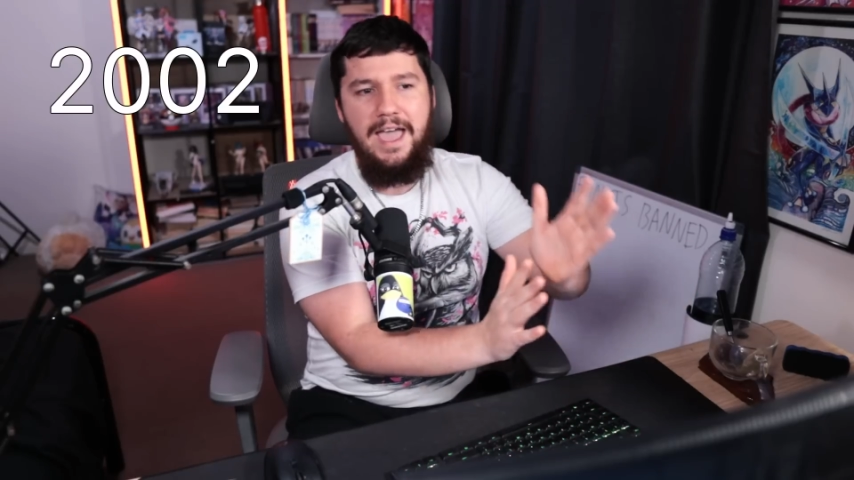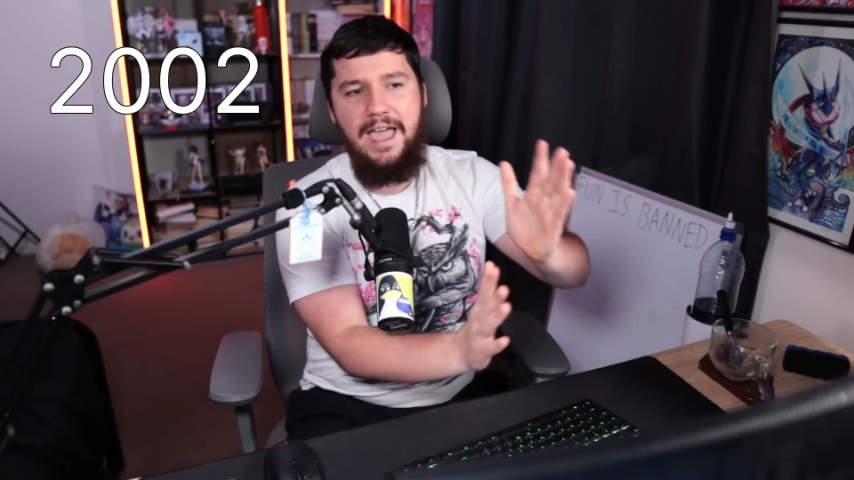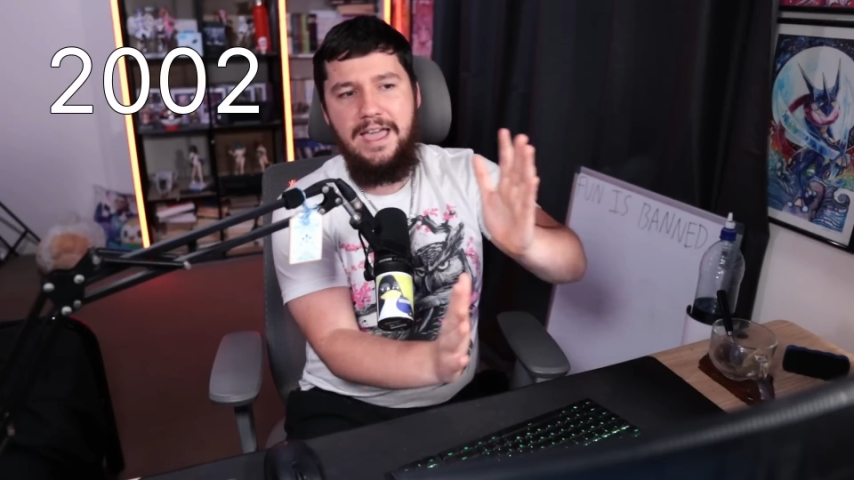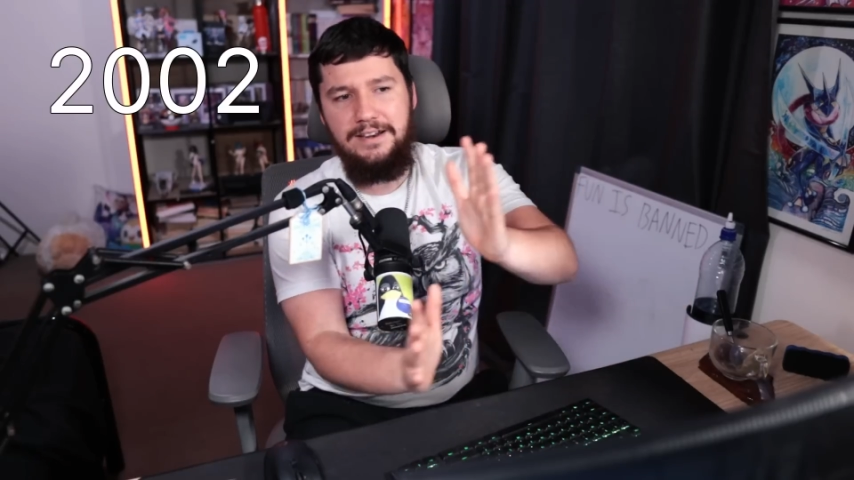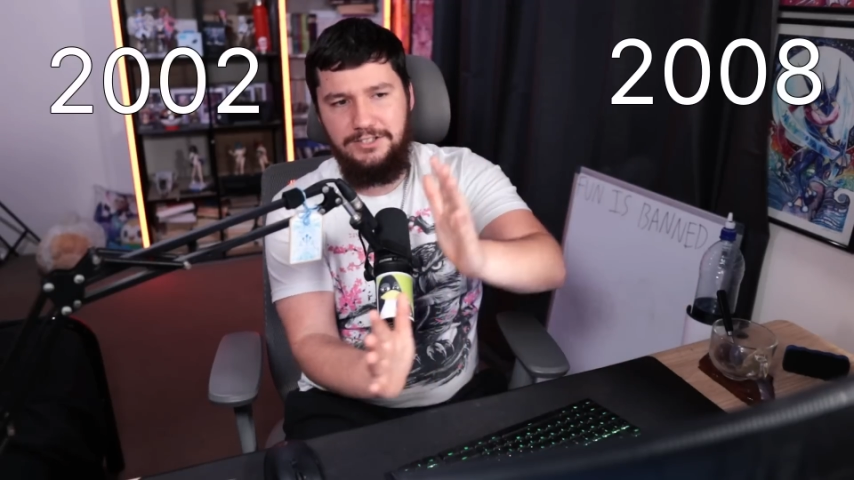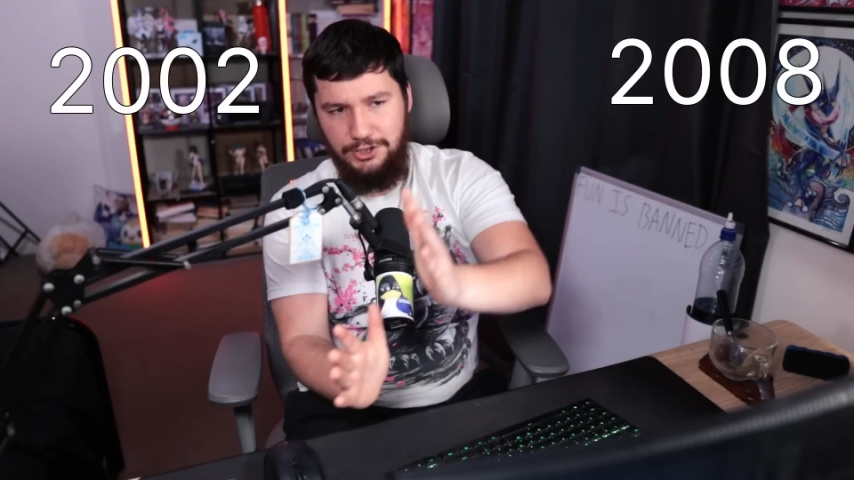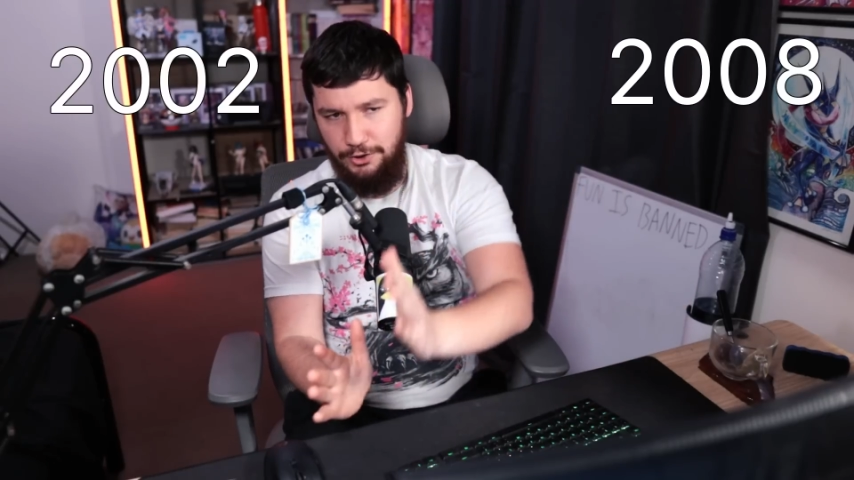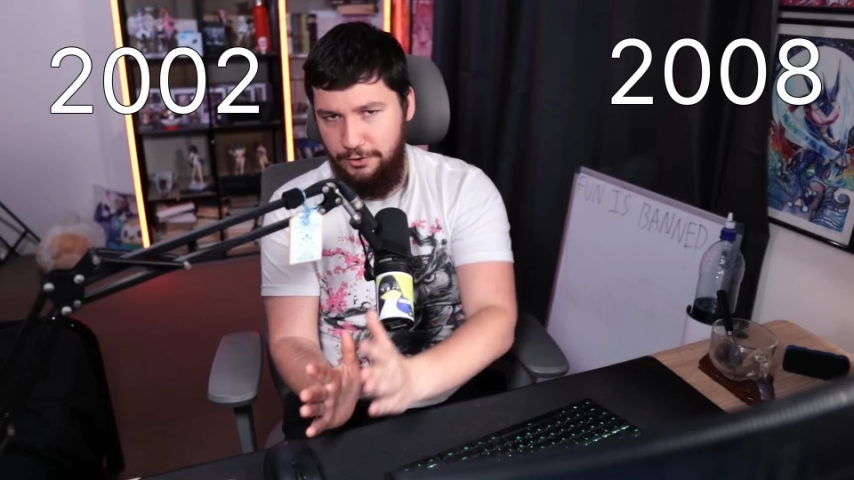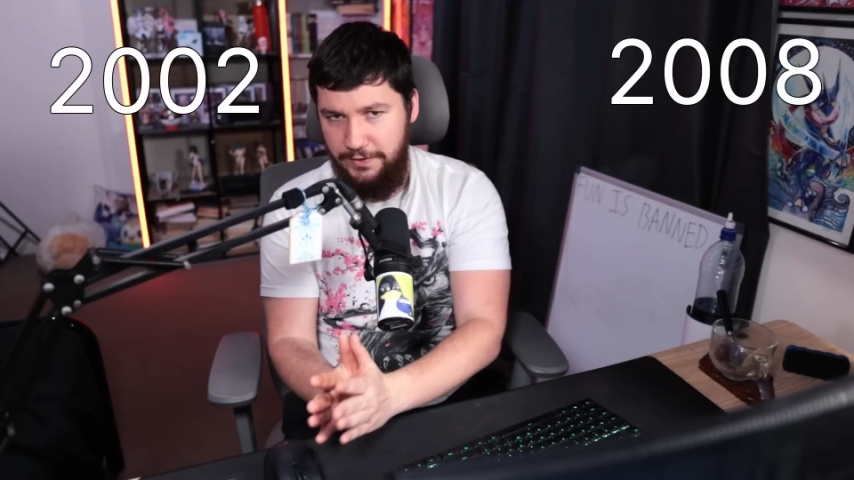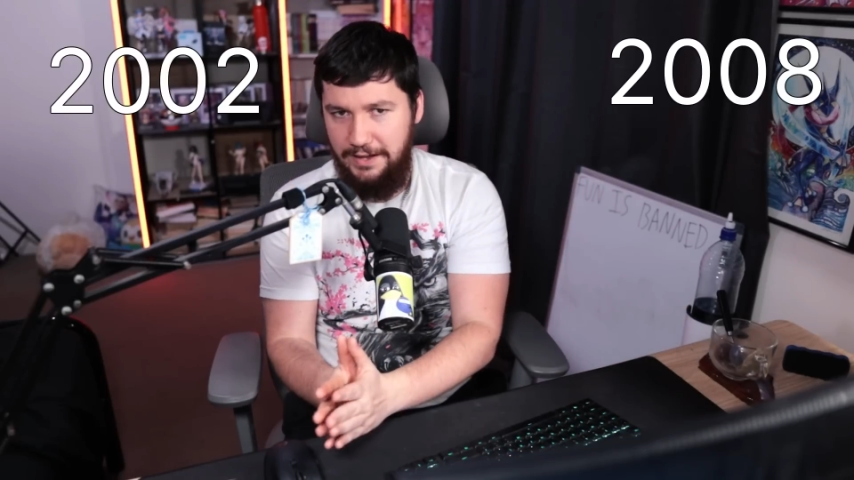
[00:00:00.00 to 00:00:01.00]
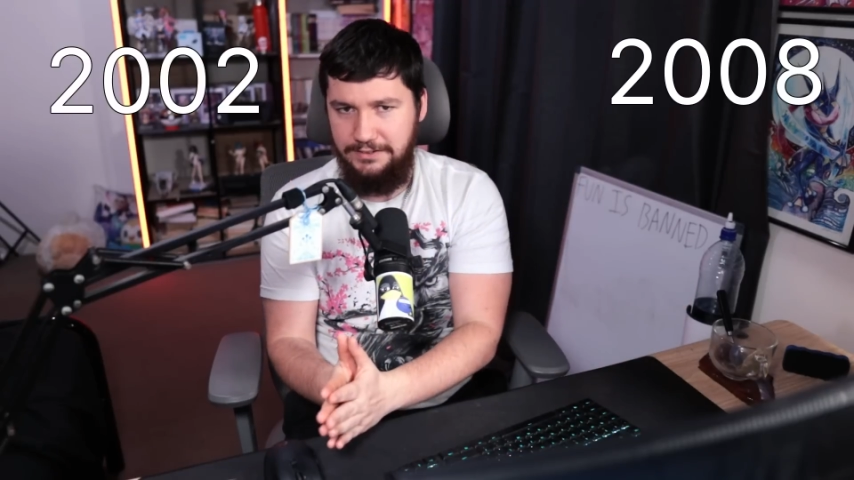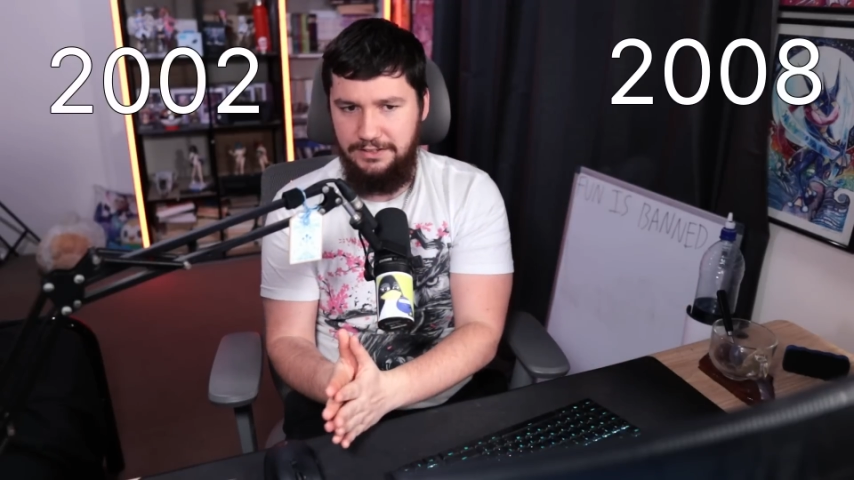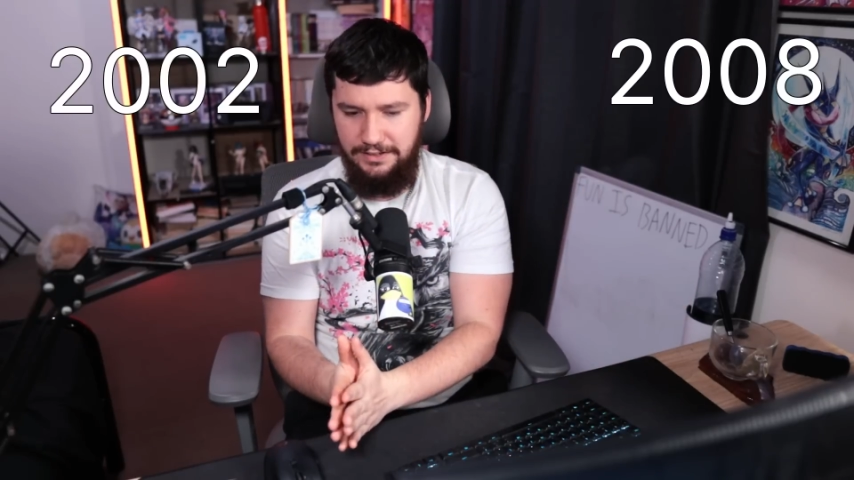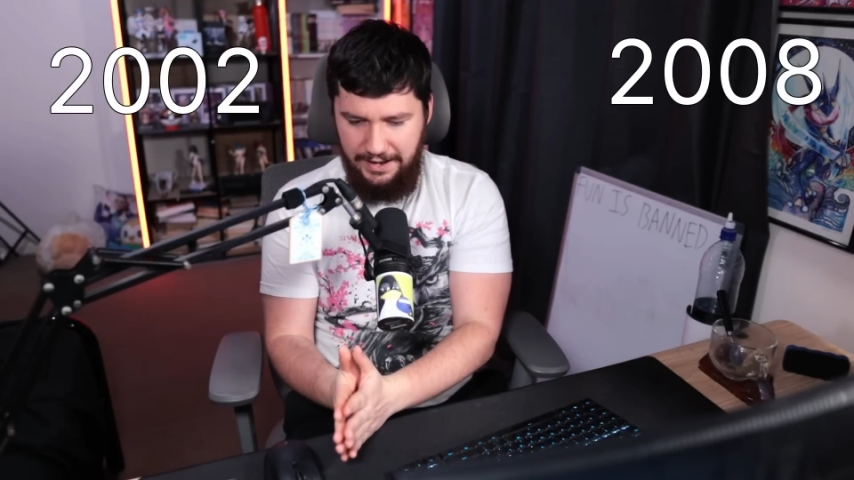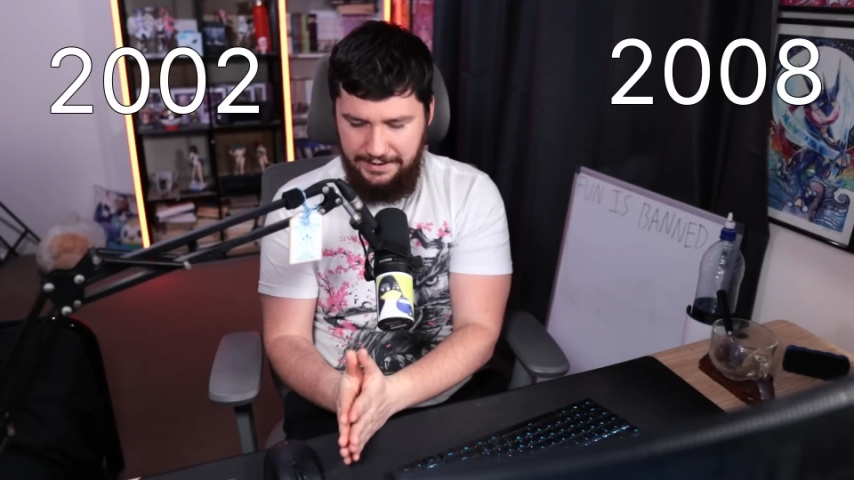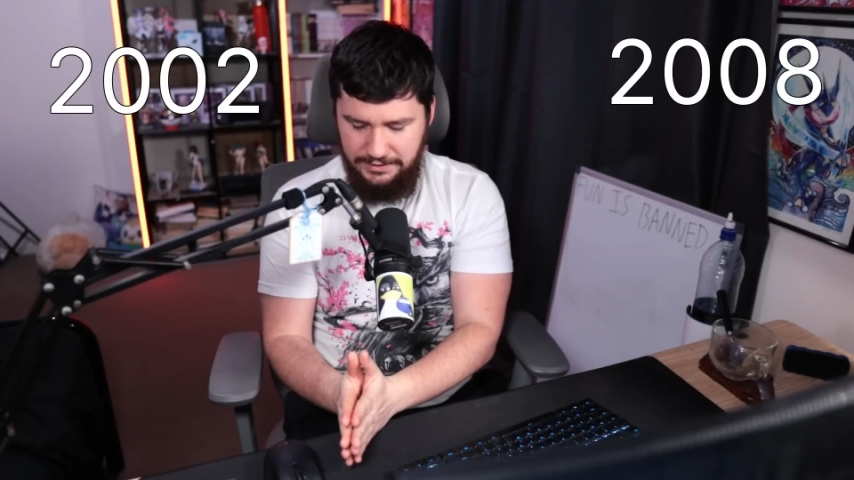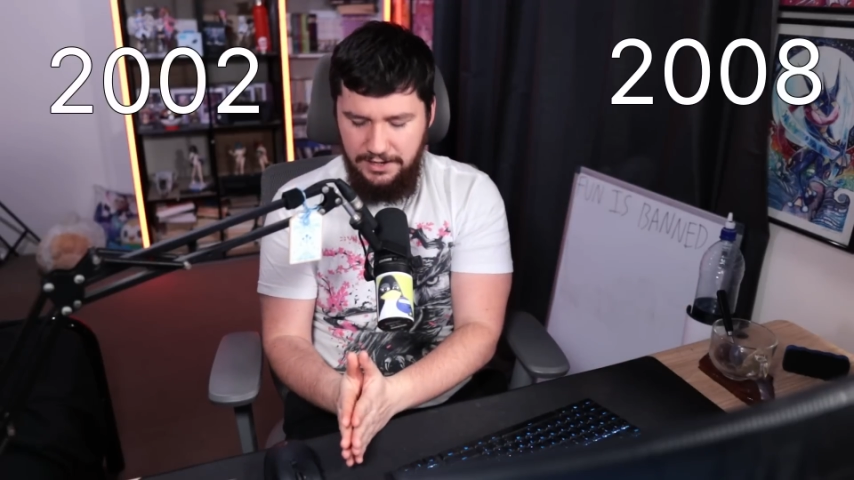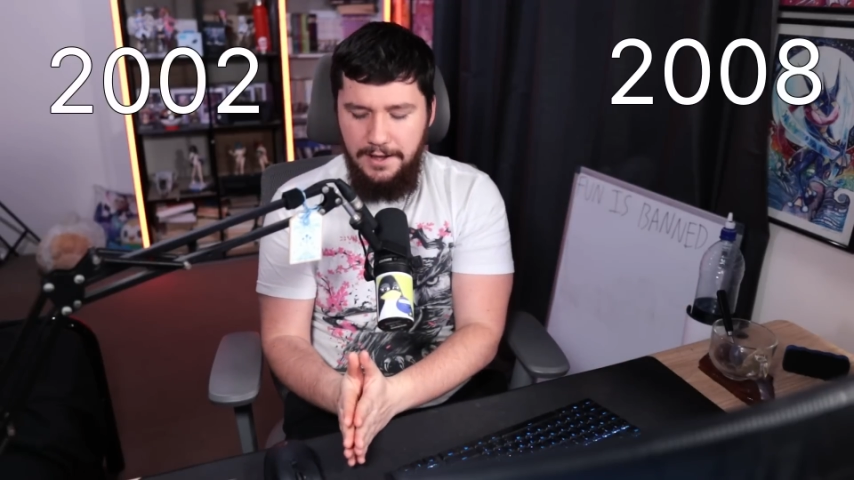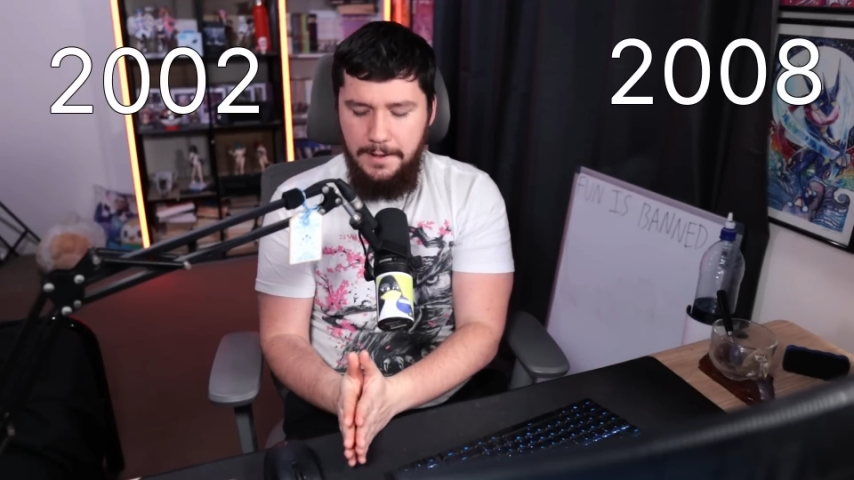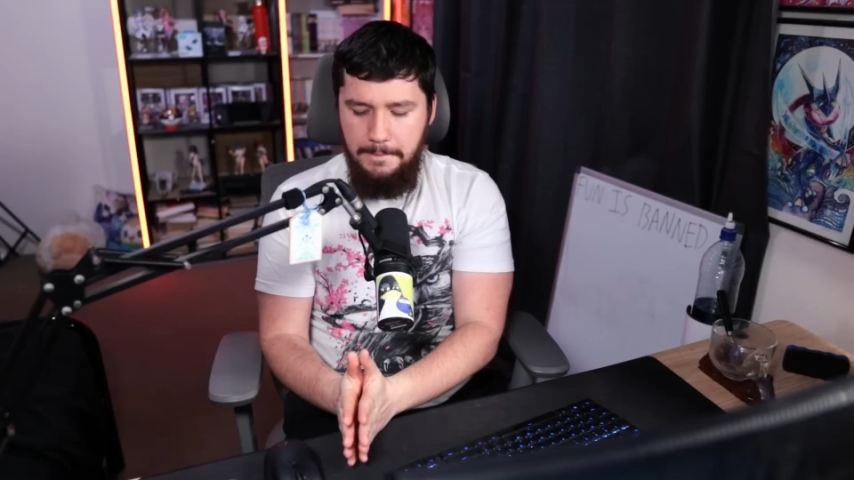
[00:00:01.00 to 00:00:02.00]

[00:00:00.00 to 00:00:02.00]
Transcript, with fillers: and two thousand eight.